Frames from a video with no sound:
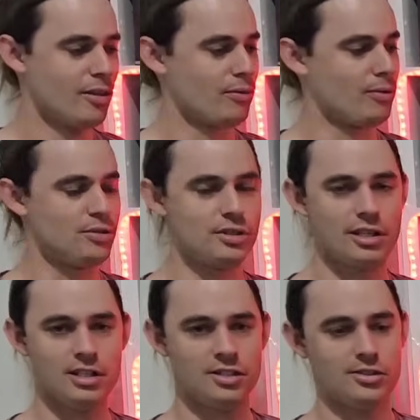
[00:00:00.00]
through
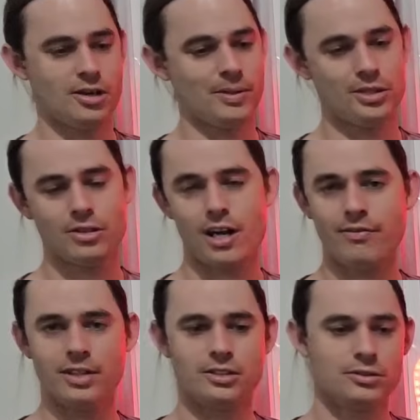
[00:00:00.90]
cities, stopping
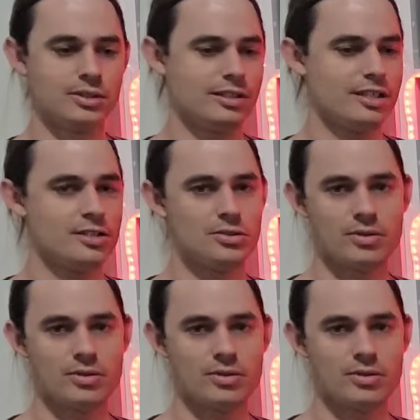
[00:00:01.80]
traffic, doing this,